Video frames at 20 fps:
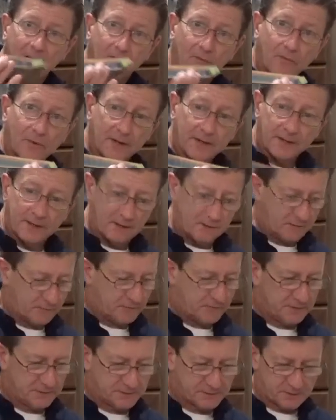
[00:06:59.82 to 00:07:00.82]
Right here,
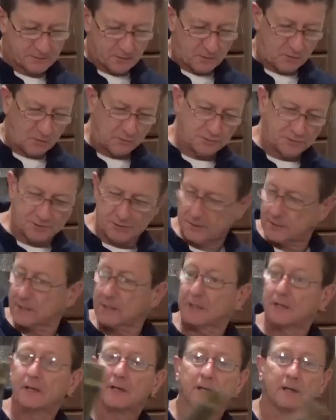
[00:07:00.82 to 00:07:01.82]
this goes
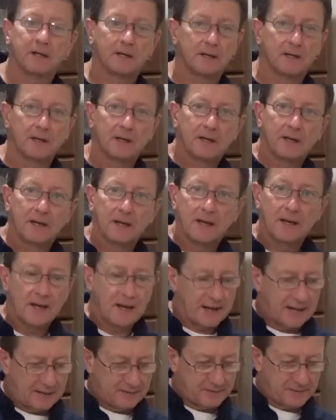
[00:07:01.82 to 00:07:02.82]

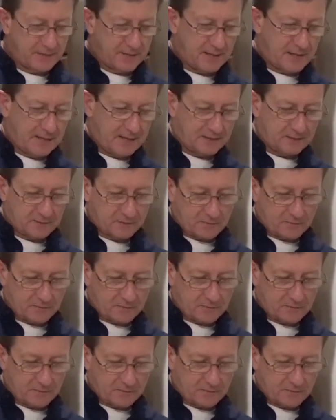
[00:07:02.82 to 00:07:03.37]
on the end